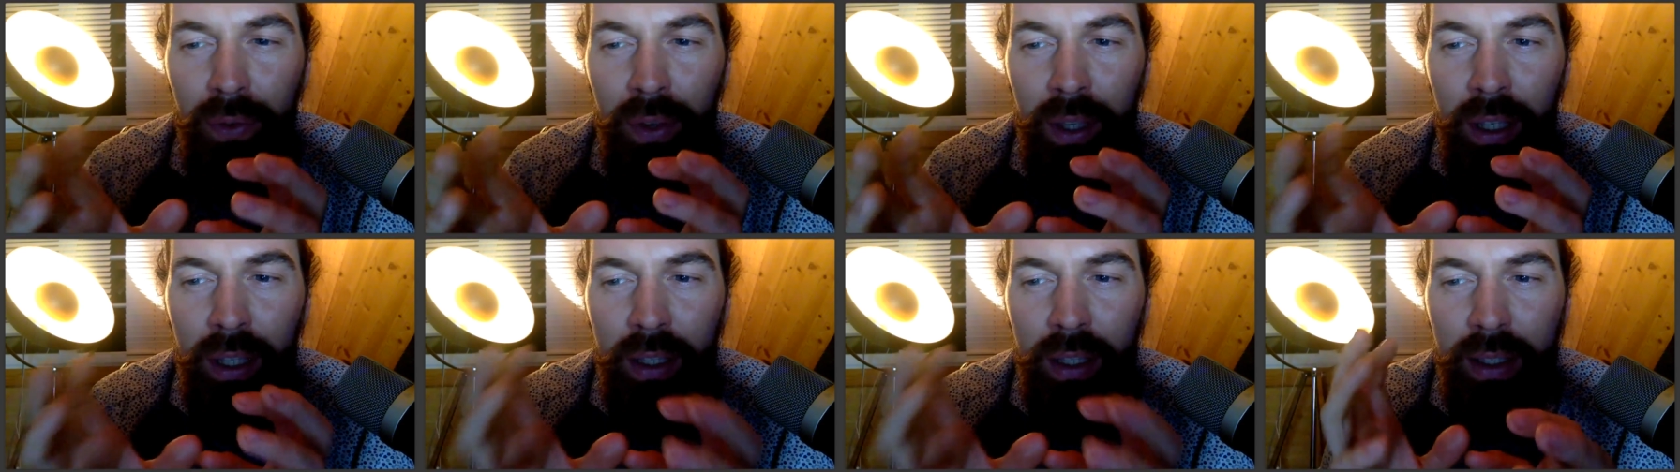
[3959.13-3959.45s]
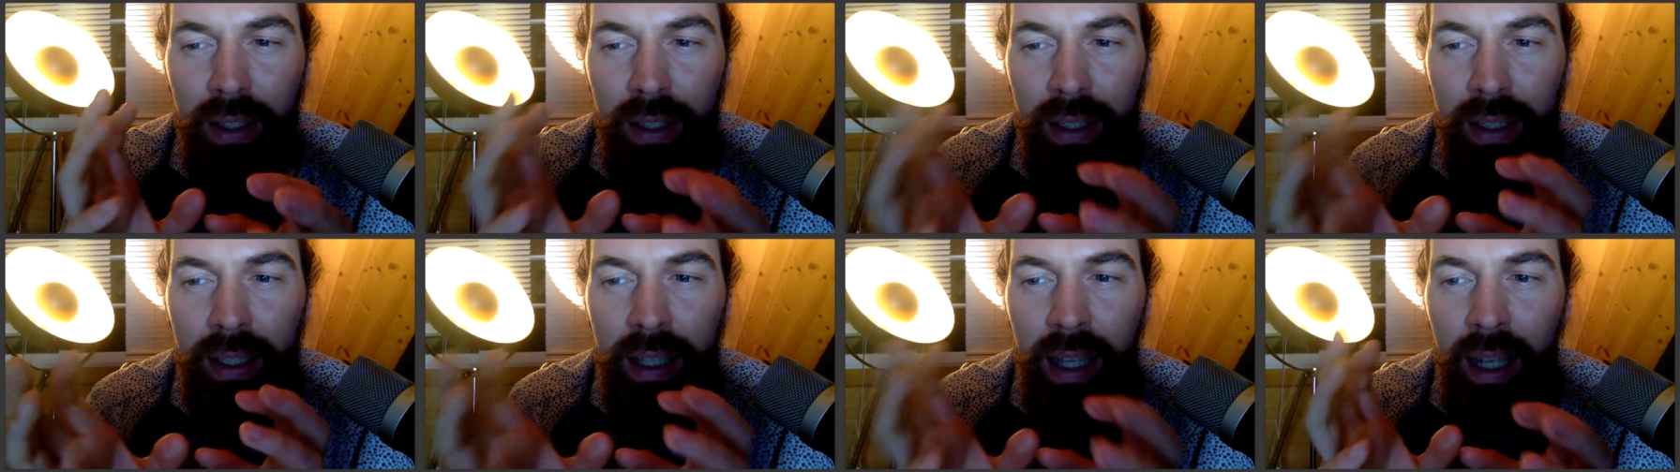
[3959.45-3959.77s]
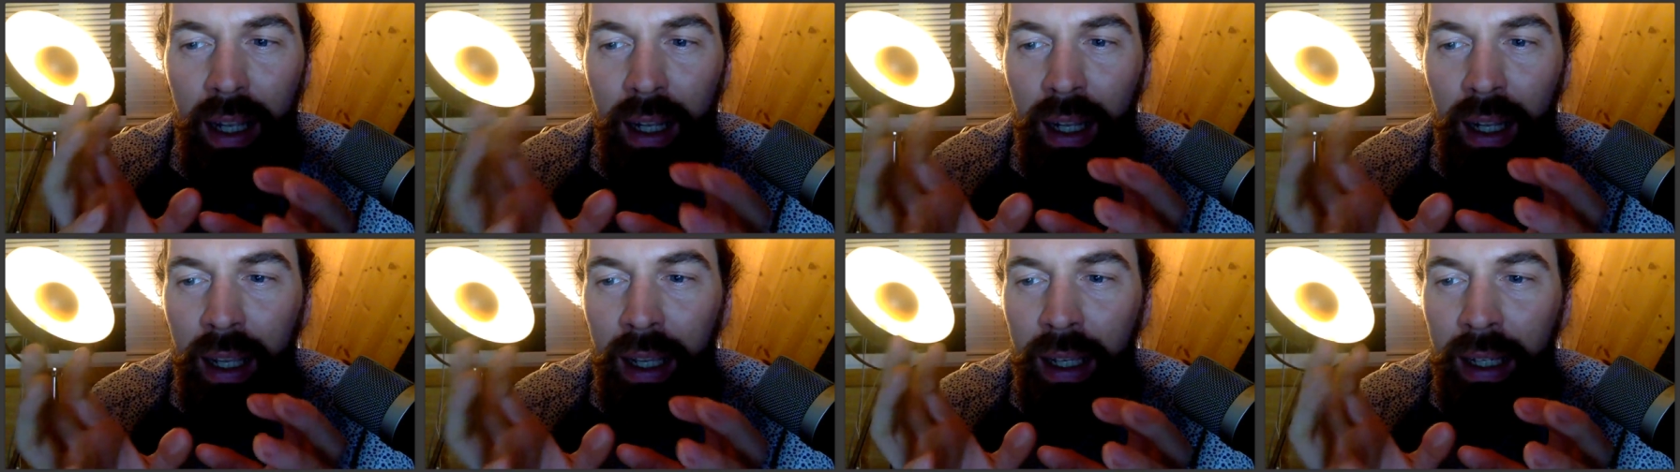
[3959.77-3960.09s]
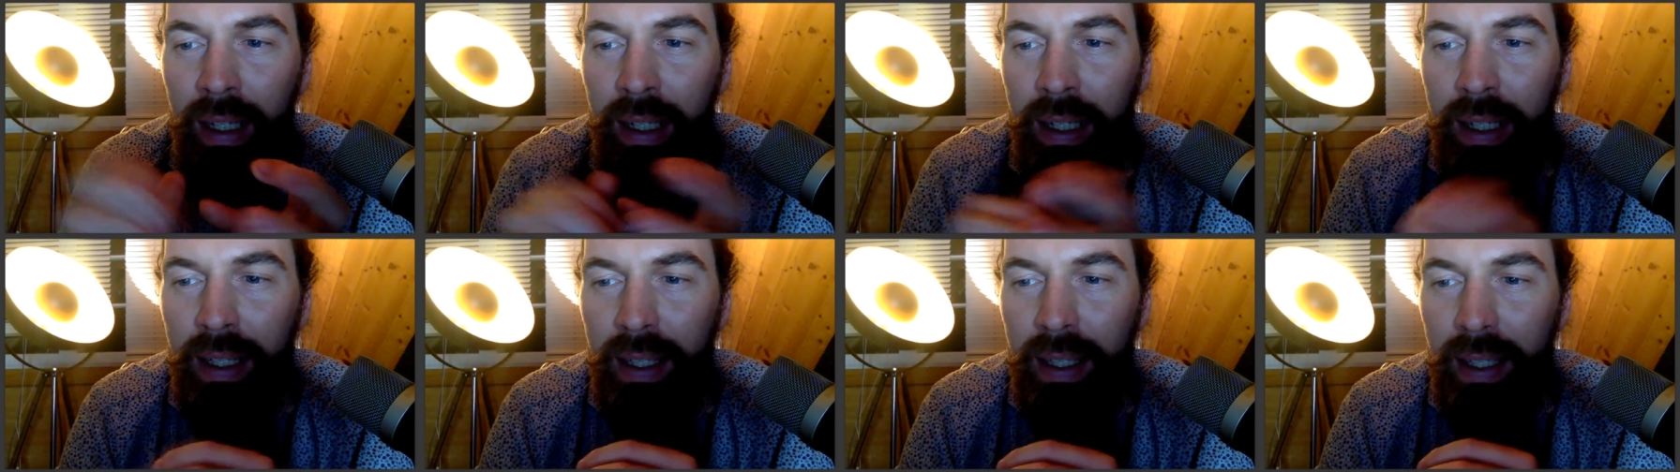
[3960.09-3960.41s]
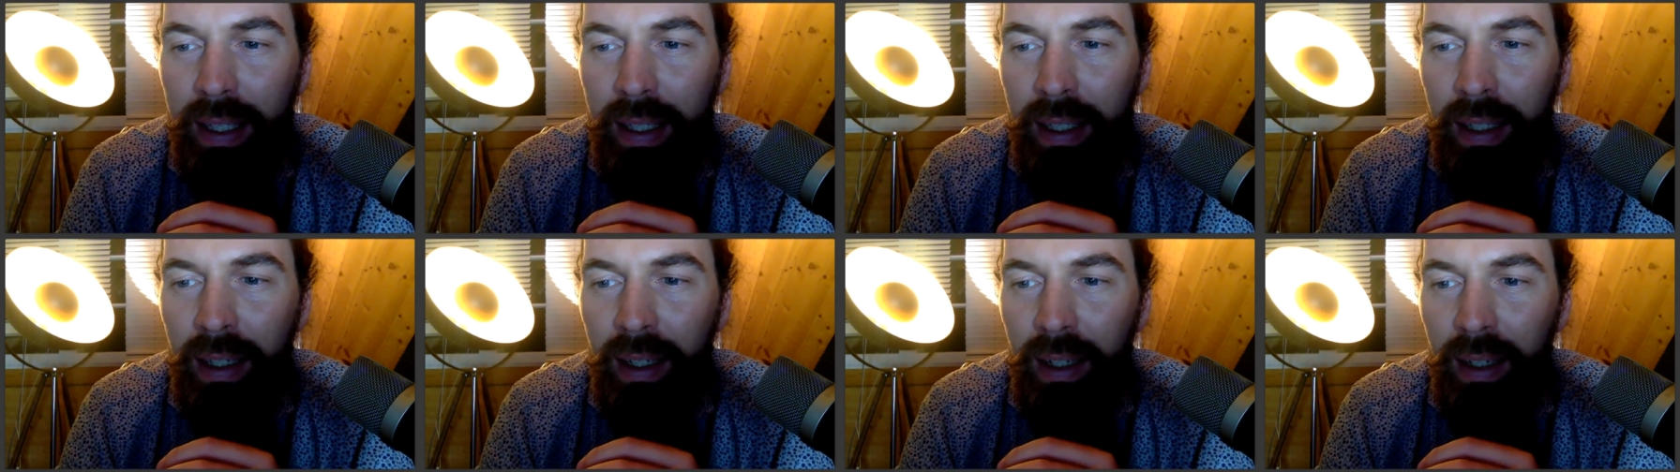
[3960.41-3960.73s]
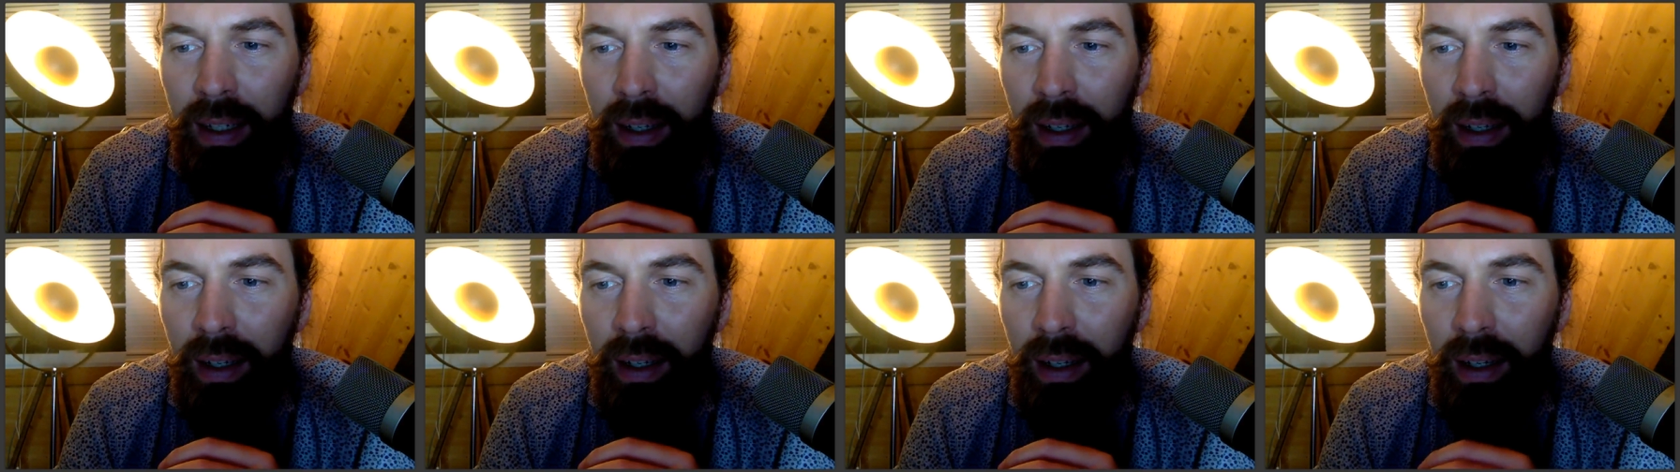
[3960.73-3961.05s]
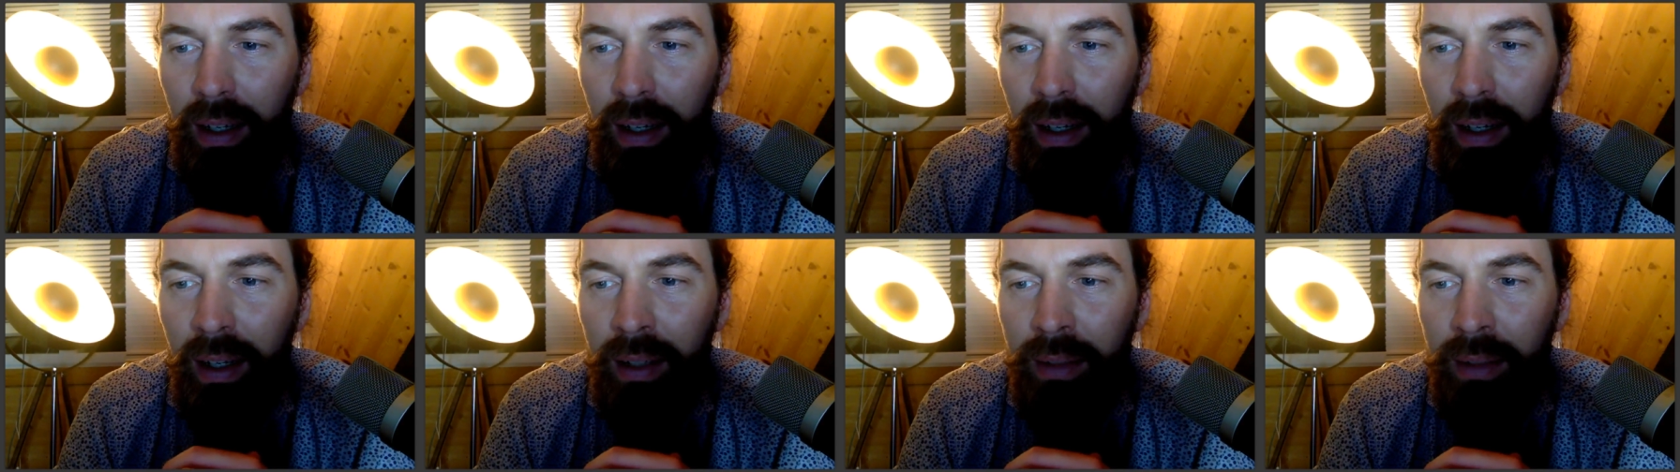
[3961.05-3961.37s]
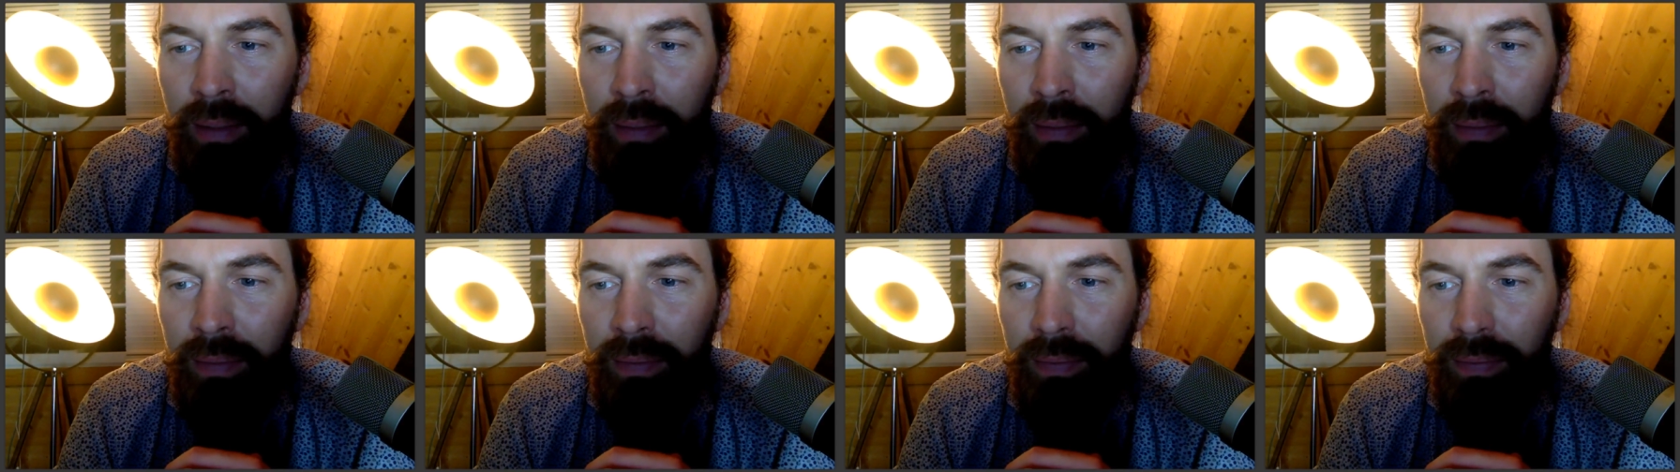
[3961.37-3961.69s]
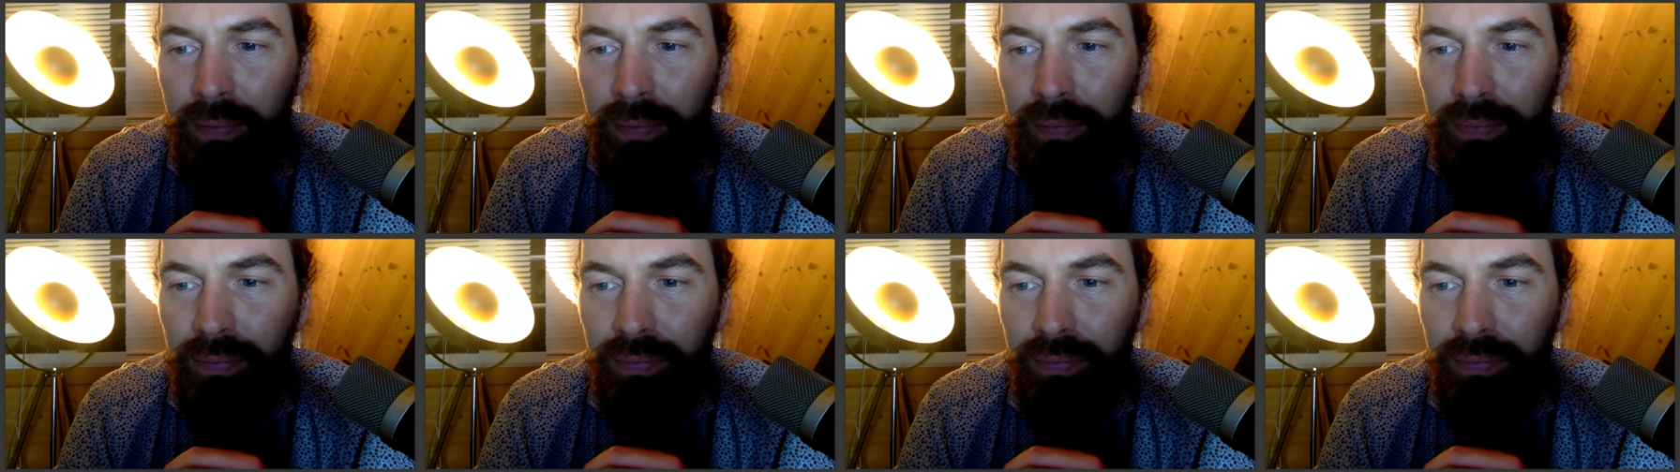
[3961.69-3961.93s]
he's still in this um,